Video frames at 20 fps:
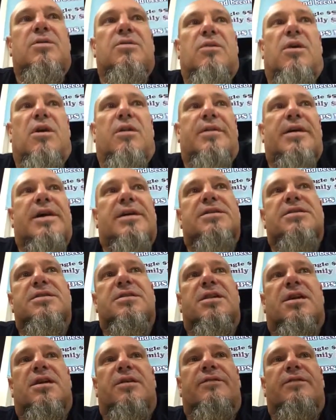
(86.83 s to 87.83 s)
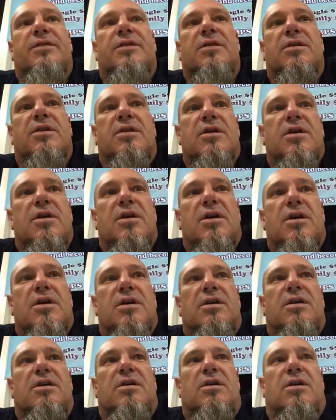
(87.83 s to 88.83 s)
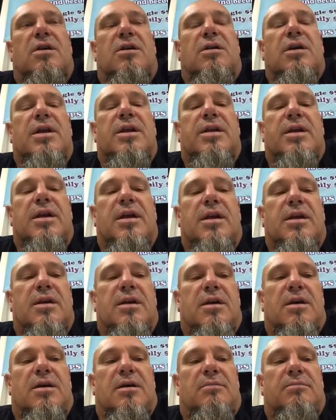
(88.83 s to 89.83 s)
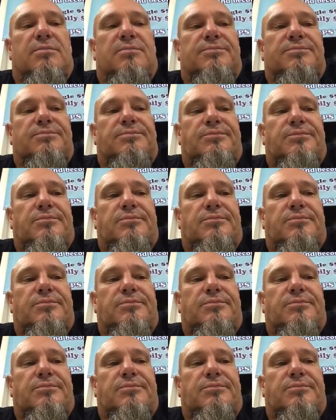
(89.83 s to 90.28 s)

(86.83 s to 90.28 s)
do all that stuff, and you know, and then um,